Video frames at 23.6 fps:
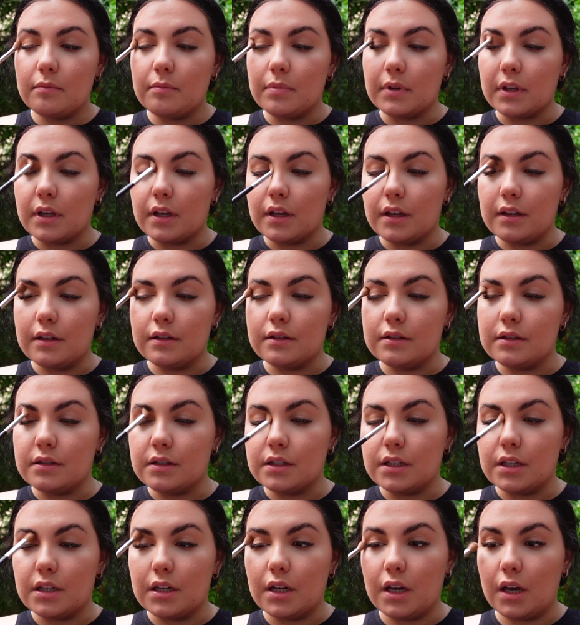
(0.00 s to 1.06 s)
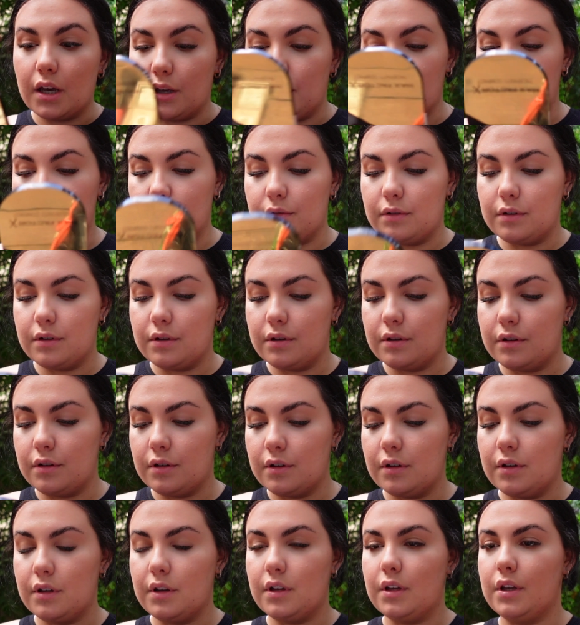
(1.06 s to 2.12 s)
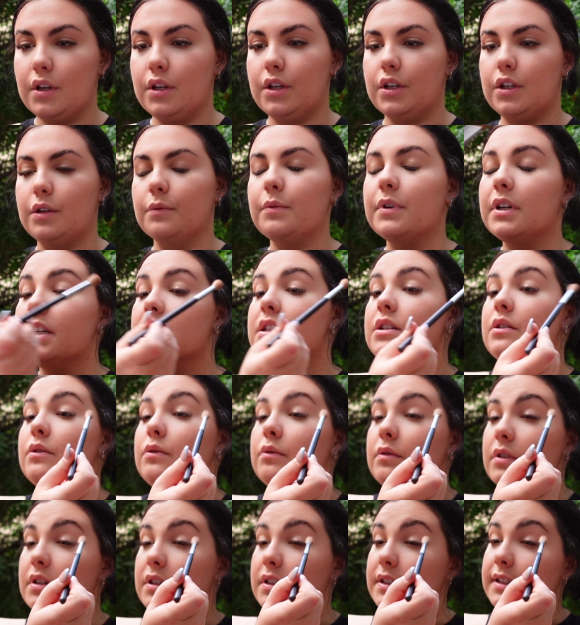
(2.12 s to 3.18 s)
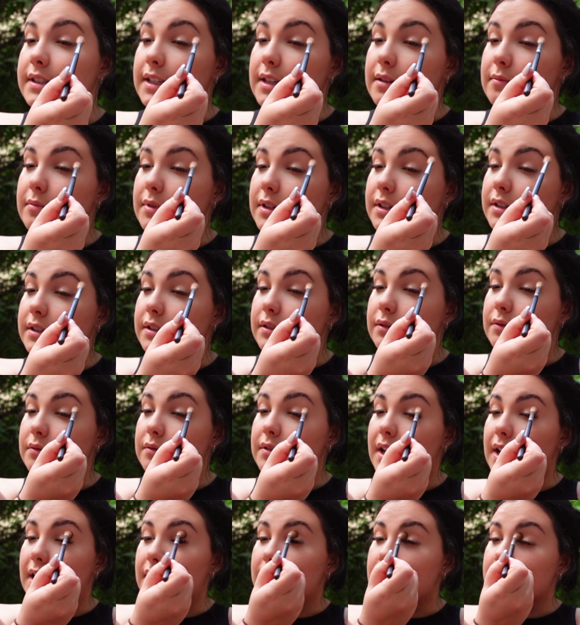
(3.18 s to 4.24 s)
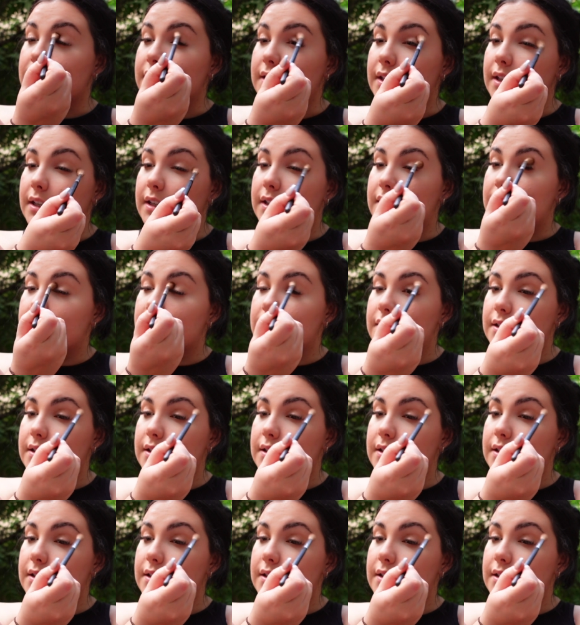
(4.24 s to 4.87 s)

Because, you know, you want it to all look seamless and all that shit.